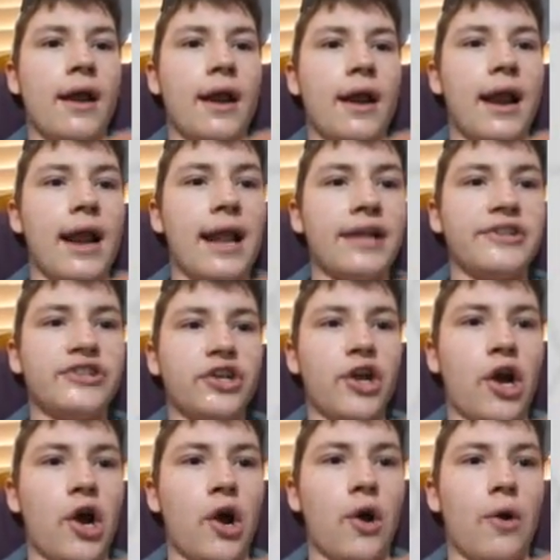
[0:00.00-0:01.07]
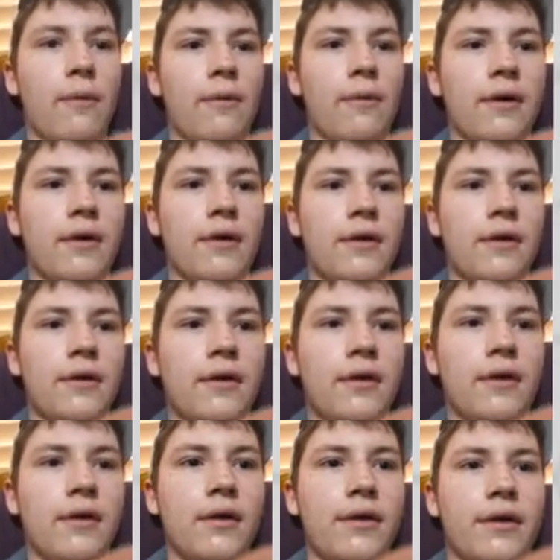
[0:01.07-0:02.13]
Let's go.
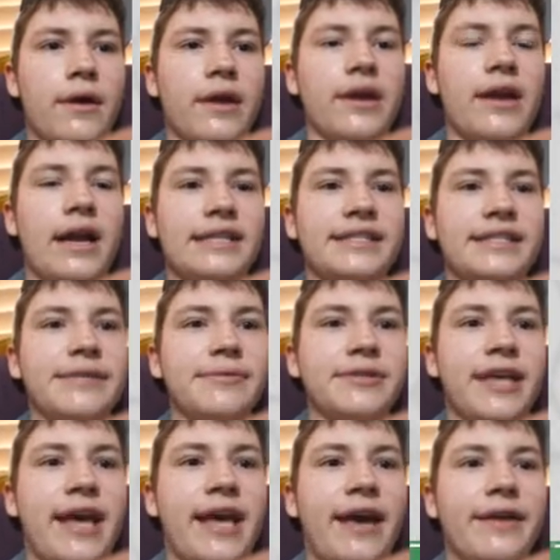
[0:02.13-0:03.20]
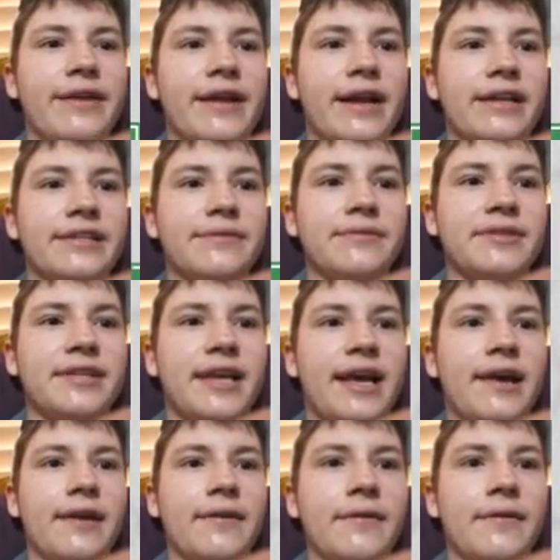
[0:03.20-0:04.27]
You gotta see what's ahead. You gotta see what's ahead.